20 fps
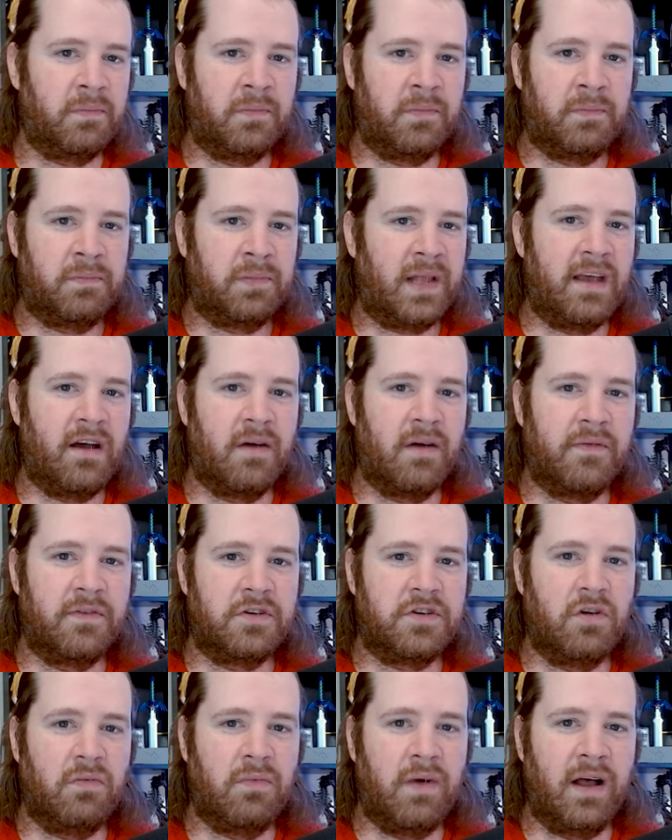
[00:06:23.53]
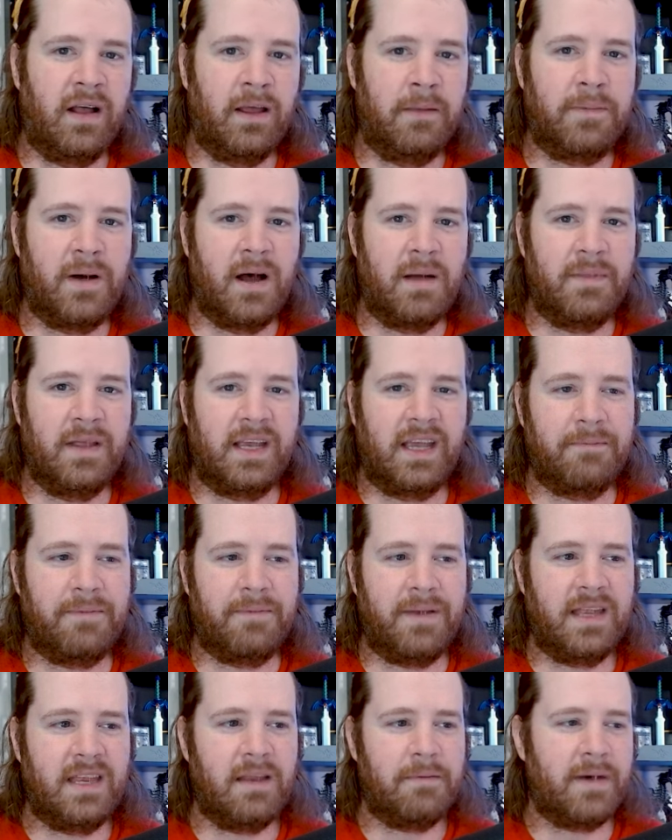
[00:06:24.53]
play over too well in public
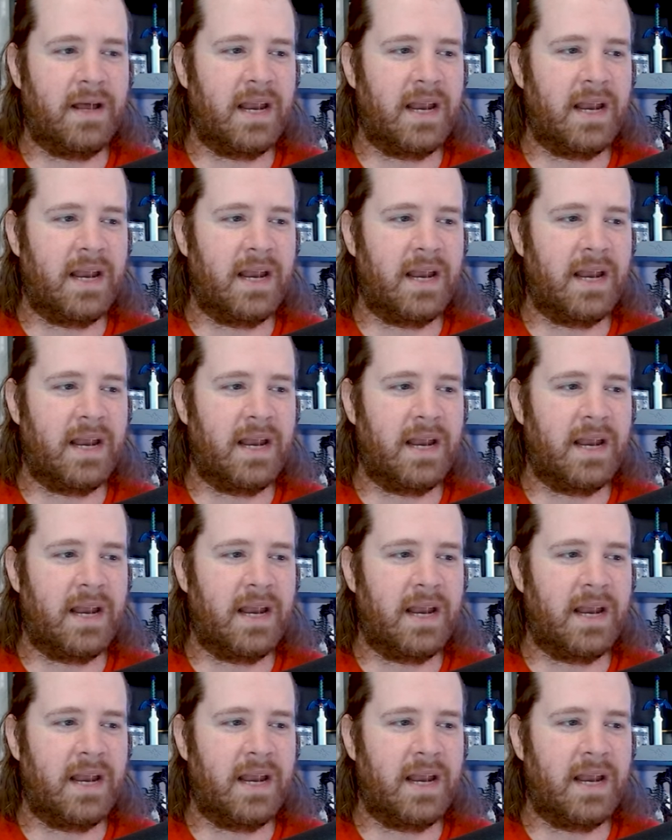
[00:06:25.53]
opinion.